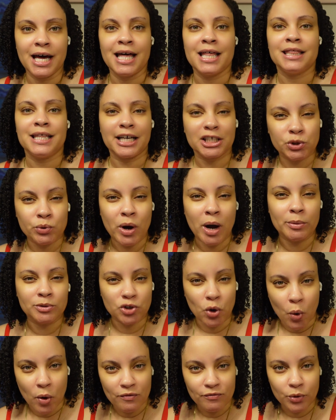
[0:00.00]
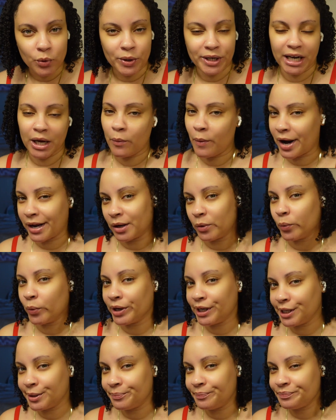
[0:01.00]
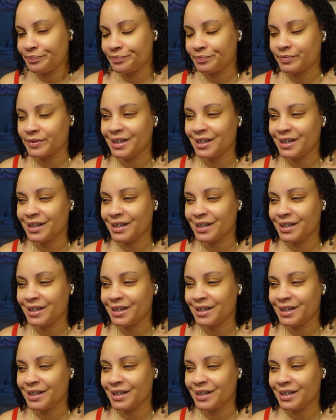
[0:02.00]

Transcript: that's what I was going for and they wound up winning.